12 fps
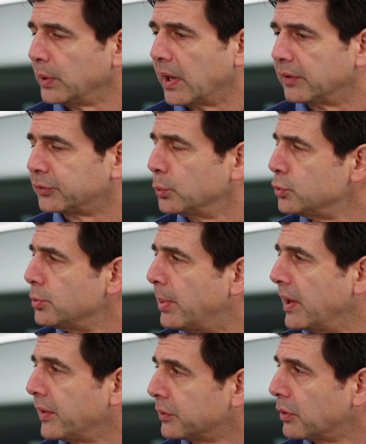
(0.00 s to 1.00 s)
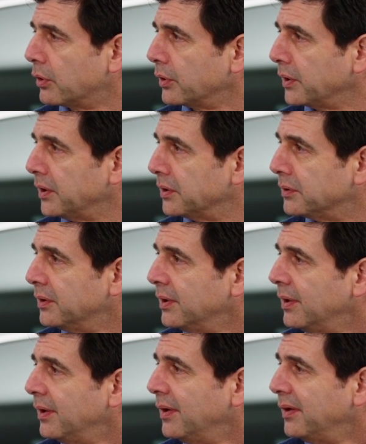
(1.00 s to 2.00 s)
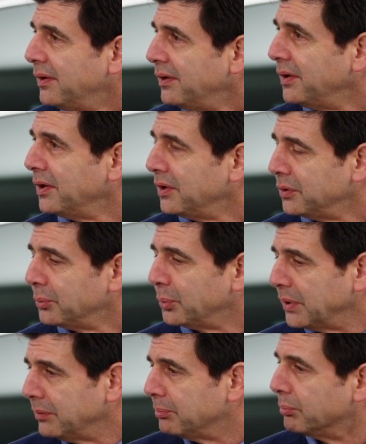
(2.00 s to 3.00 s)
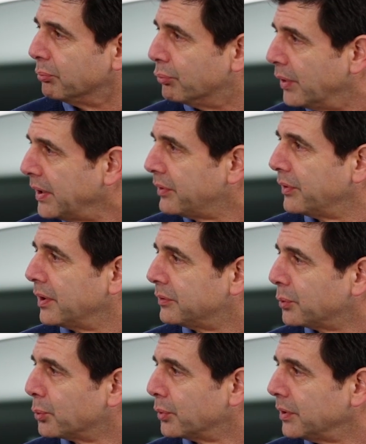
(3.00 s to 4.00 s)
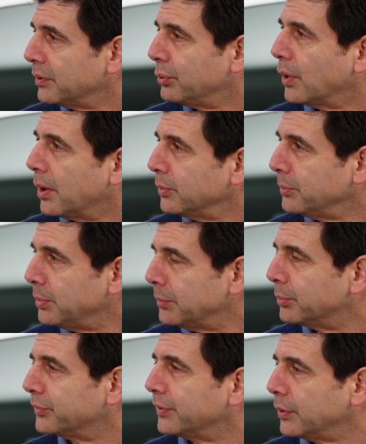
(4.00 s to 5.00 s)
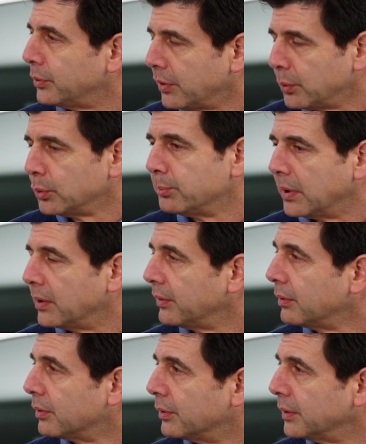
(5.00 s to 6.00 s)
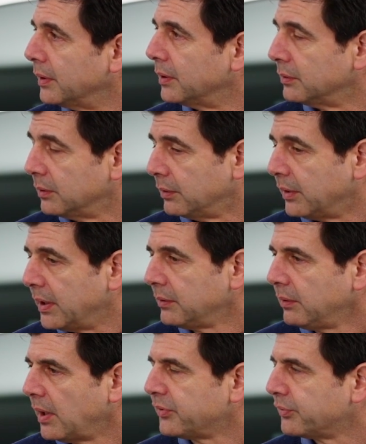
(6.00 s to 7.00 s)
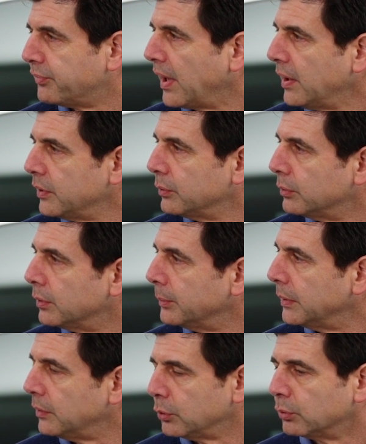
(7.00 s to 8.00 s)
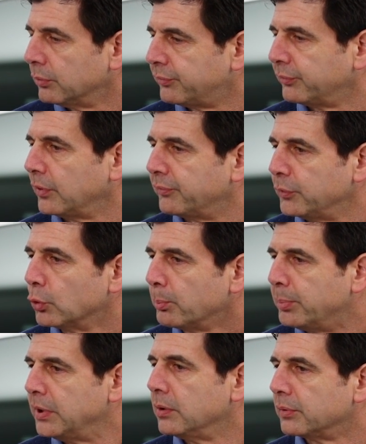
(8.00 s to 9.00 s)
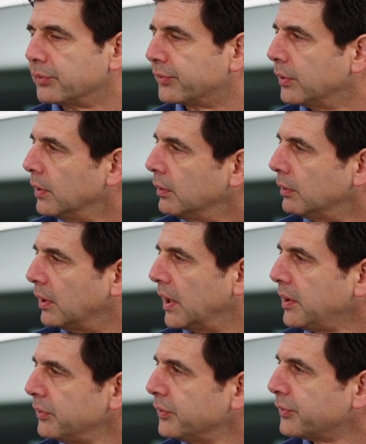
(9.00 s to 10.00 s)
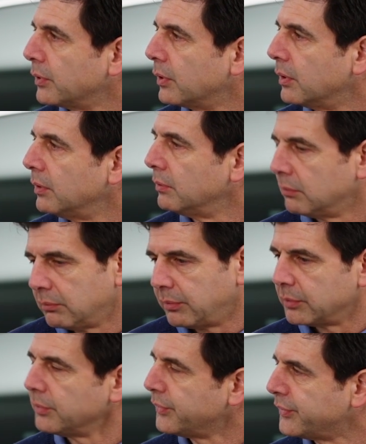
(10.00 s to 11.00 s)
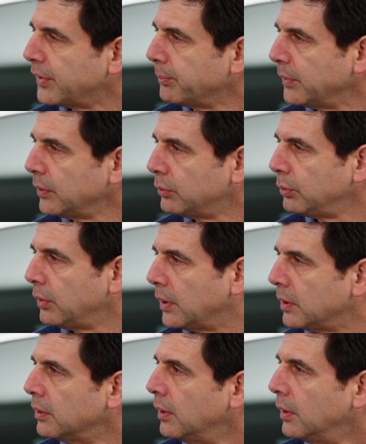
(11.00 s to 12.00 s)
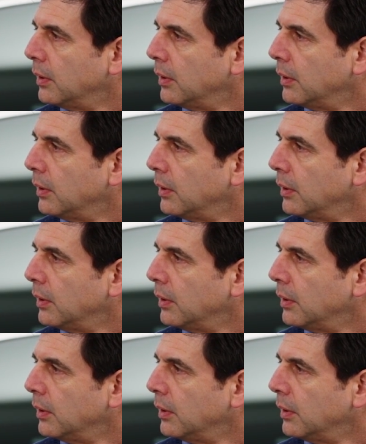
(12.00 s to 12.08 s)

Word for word: We ask, would you buy that car again? And we rank that according to how many people say they would buy the car again. And that has value. I mean, if your peers like this car, there is something to that.